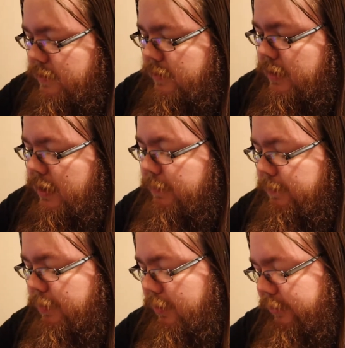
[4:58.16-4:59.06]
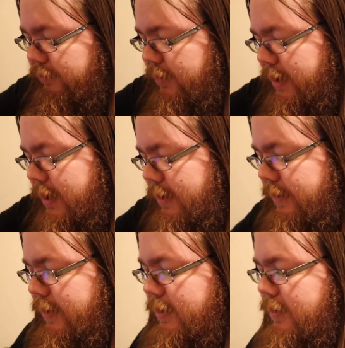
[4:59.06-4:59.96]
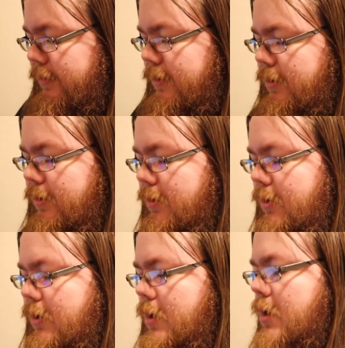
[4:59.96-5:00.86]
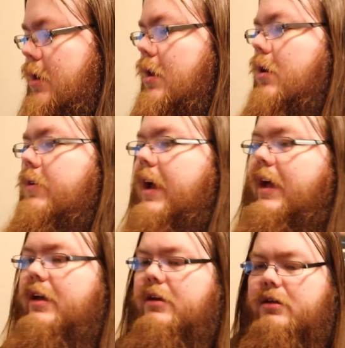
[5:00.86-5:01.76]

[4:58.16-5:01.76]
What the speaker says: You got a pull string here that you can. Okay.